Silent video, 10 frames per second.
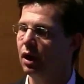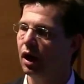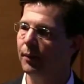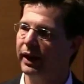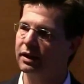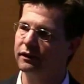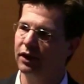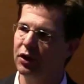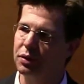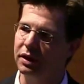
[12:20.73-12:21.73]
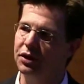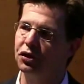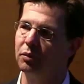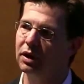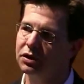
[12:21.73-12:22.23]
I can tell you with an
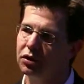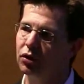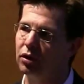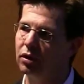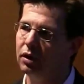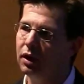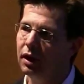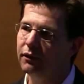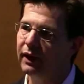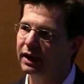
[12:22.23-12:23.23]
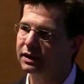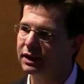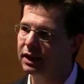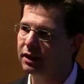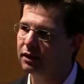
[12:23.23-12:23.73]
intramuscular
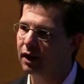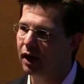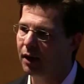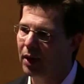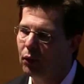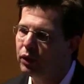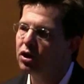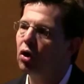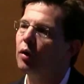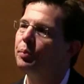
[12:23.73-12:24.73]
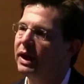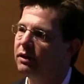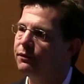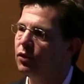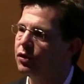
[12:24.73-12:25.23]
vaccine, I wouldn't call it painful.